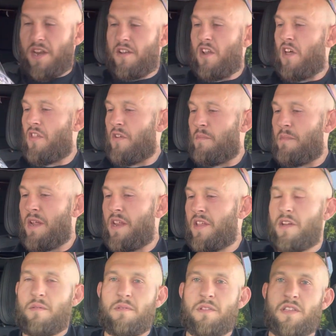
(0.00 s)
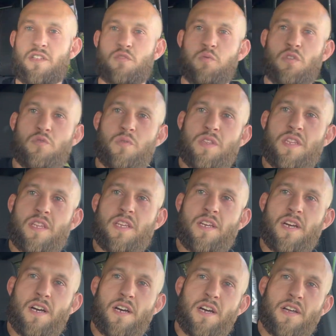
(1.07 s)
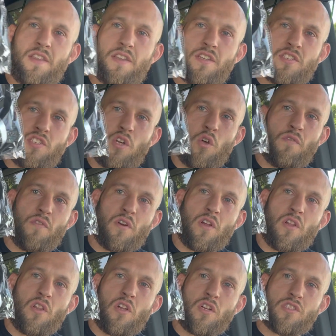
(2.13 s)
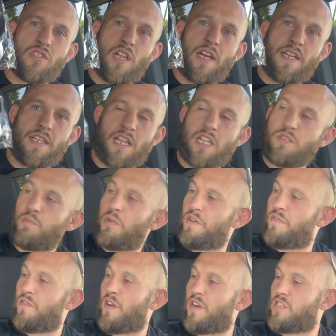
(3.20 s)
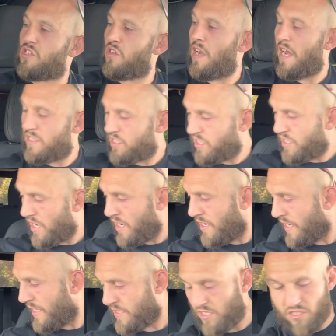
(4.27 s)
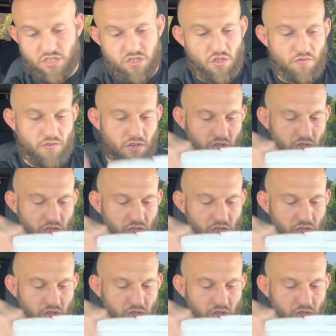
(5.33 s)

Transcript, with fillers: another medium, and this one's with the uh, the silver, it looks like. That's pretty fresh. I actually kind of like the silver